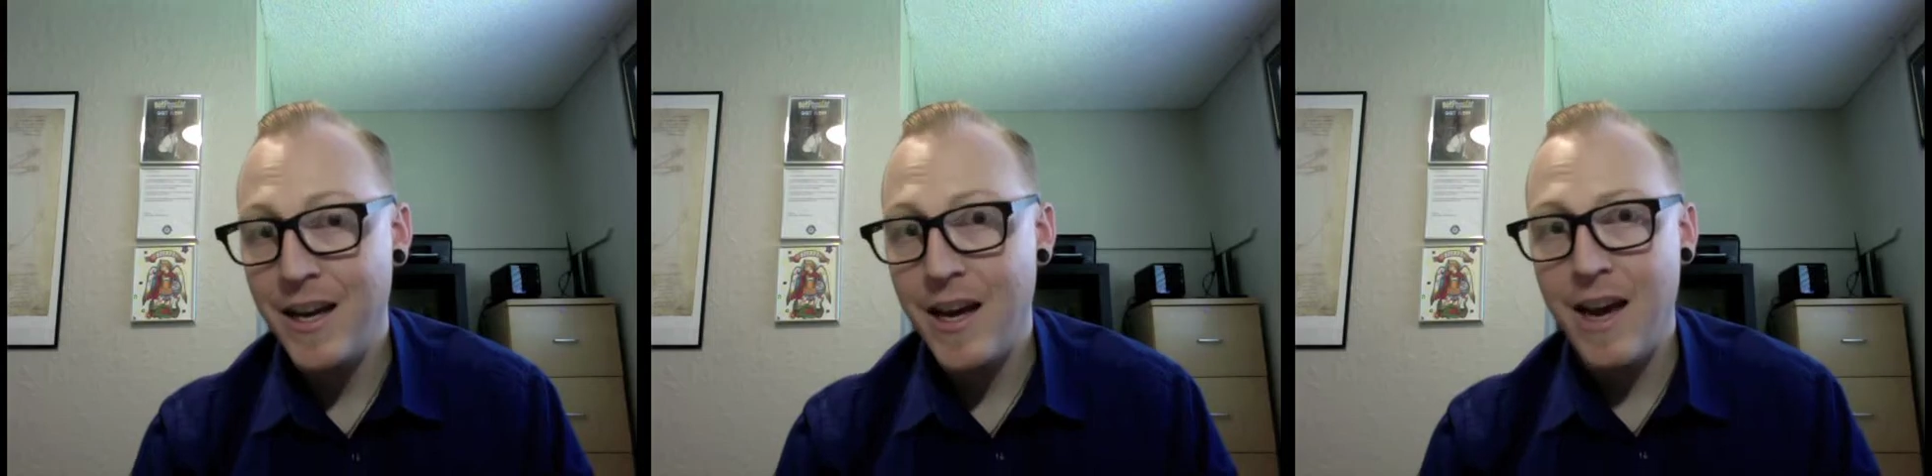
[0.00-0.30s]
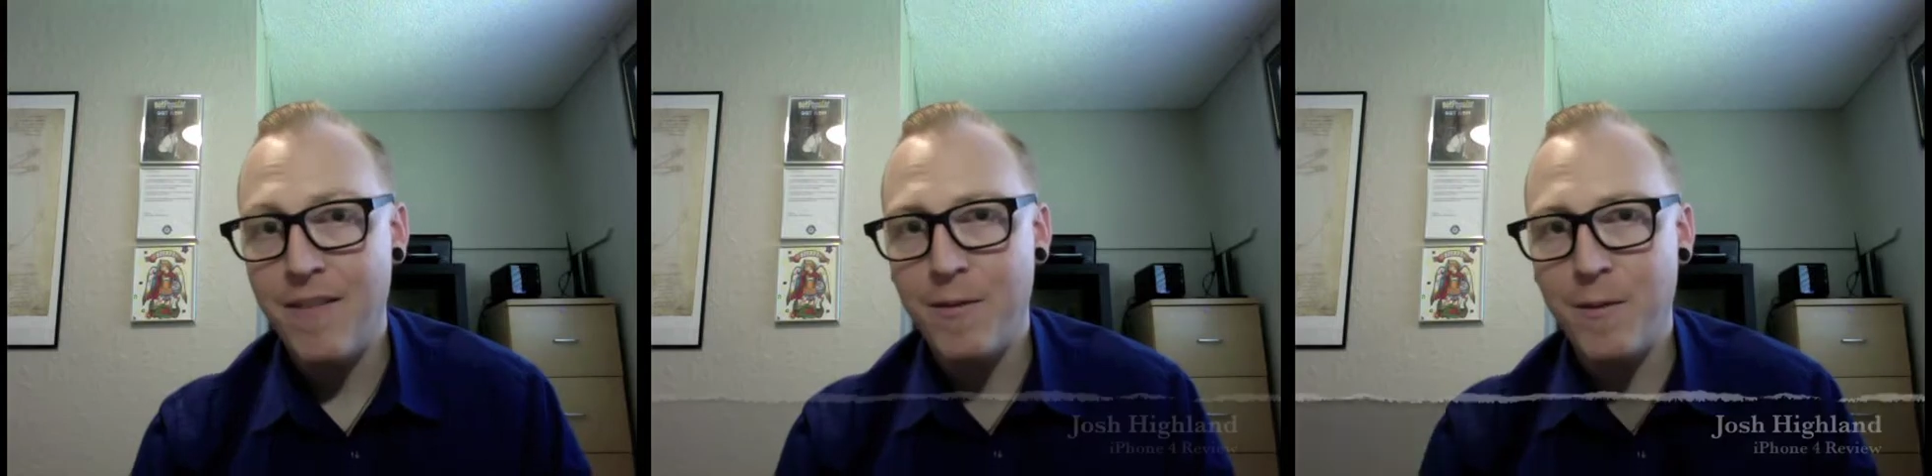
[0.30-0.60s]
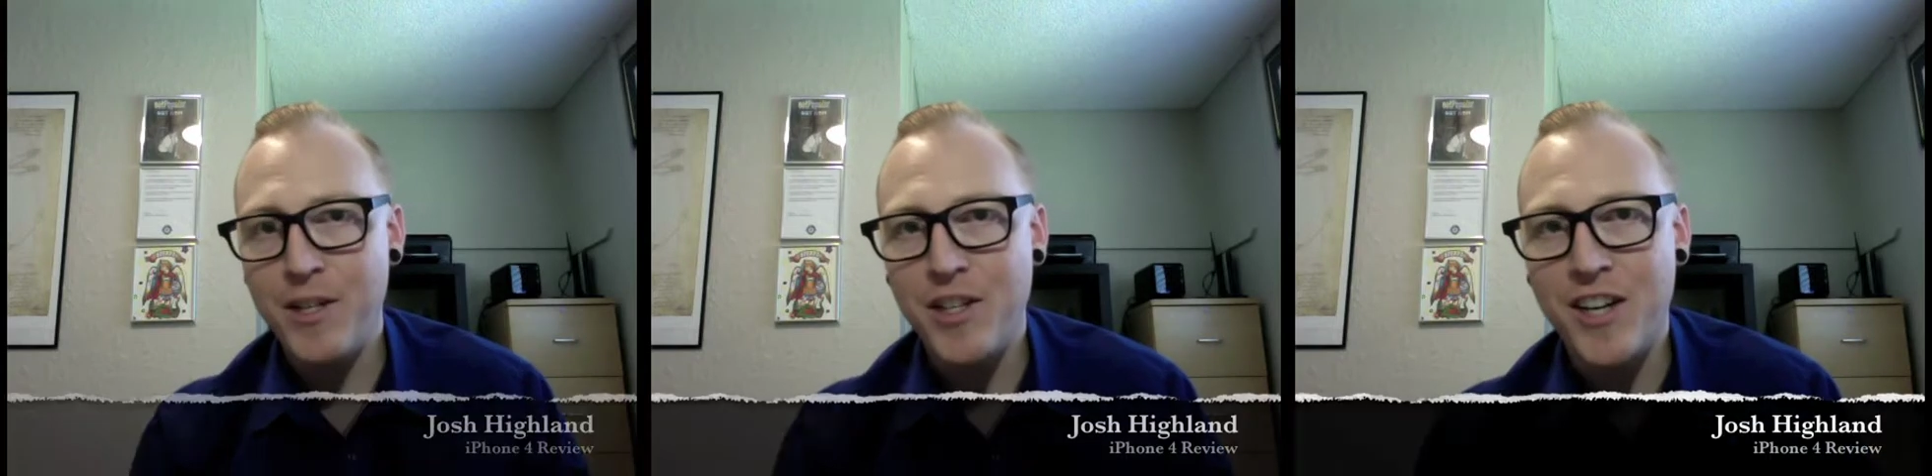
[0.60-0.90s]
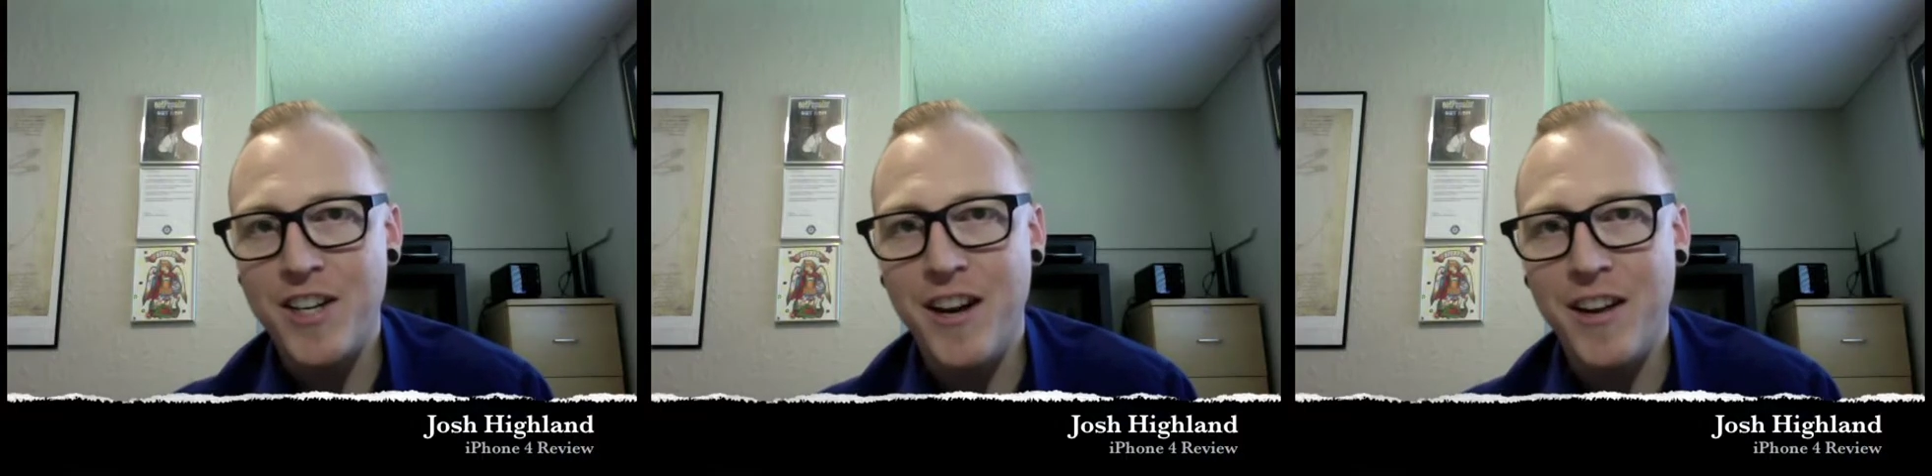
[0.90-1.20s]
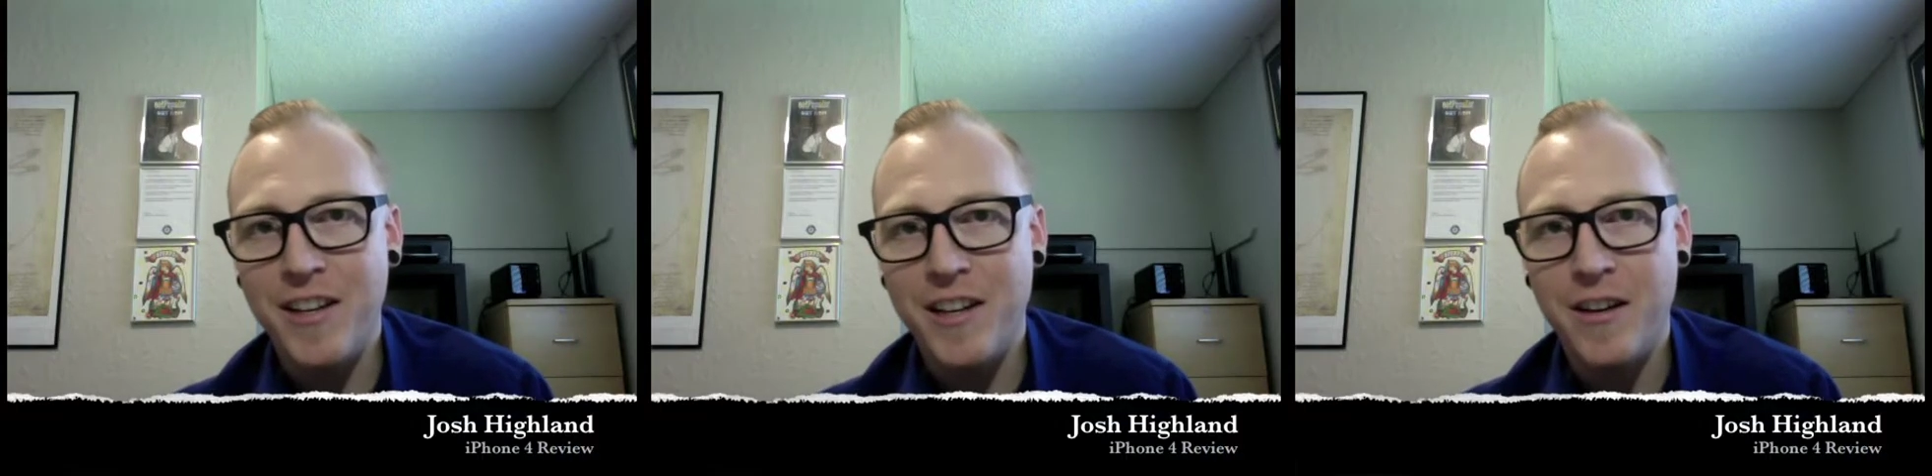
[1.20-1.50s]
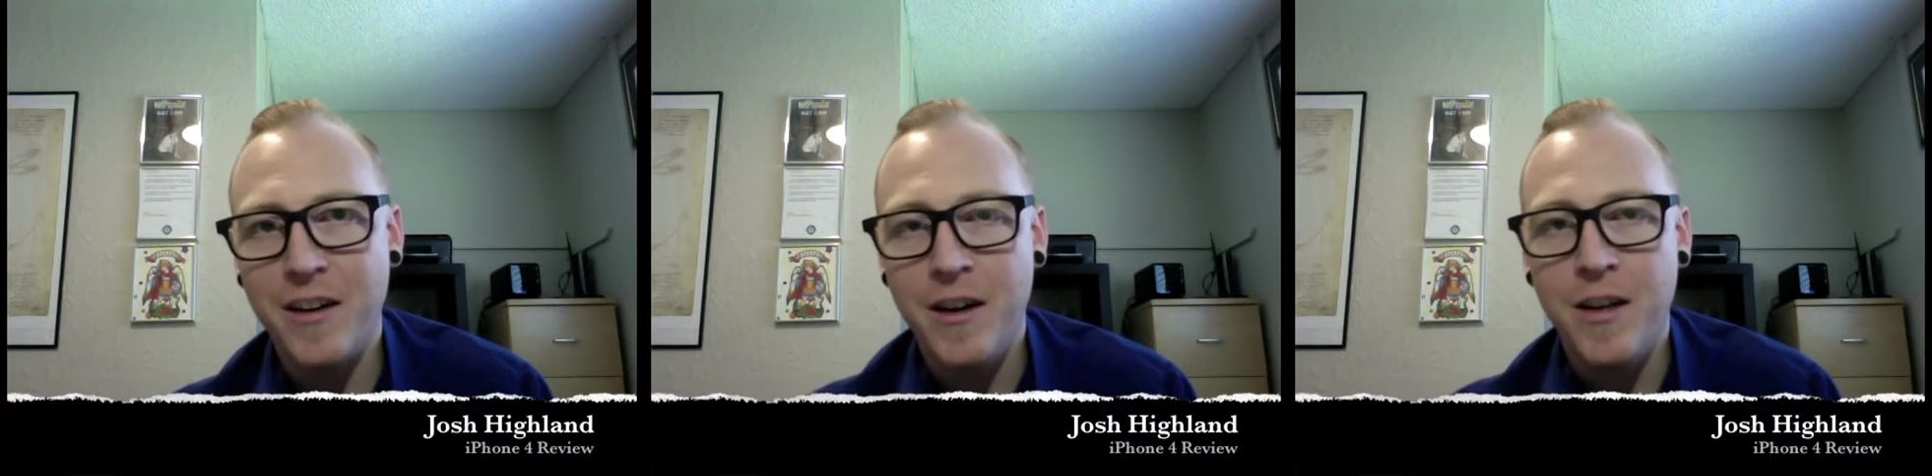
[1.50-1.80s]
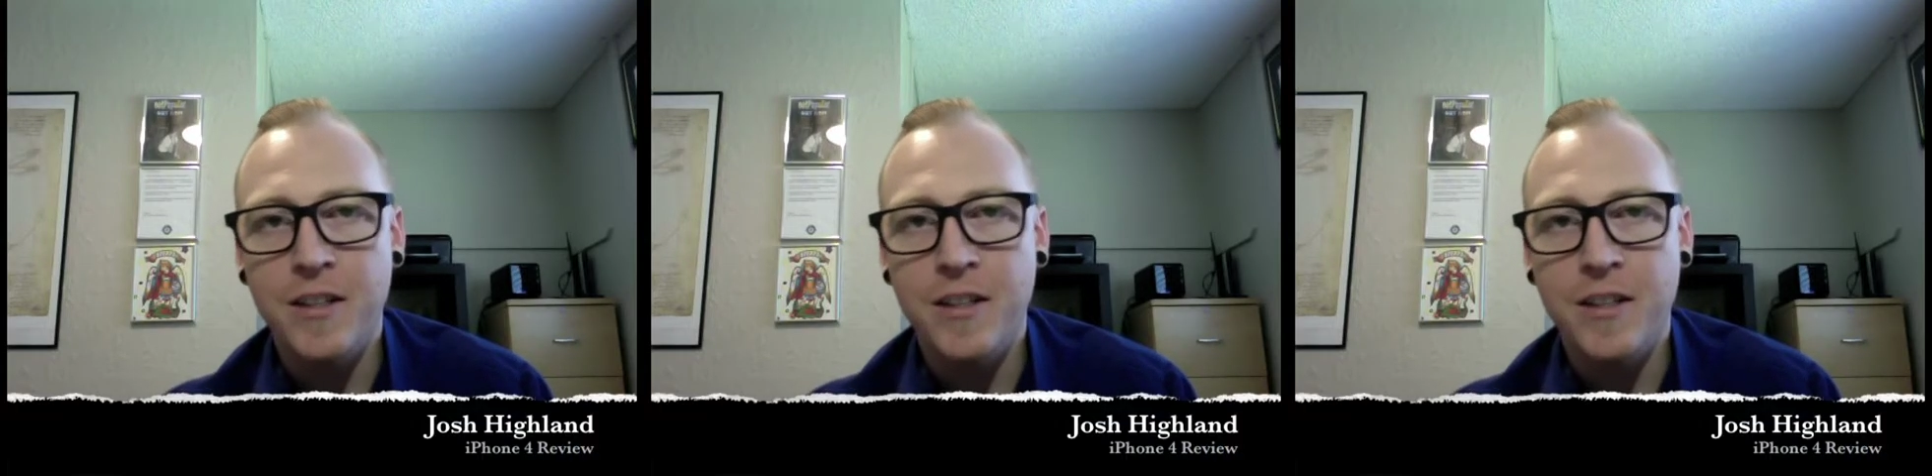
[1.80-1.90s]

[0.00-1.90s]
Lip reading: Hey everyone, Josh Highland here.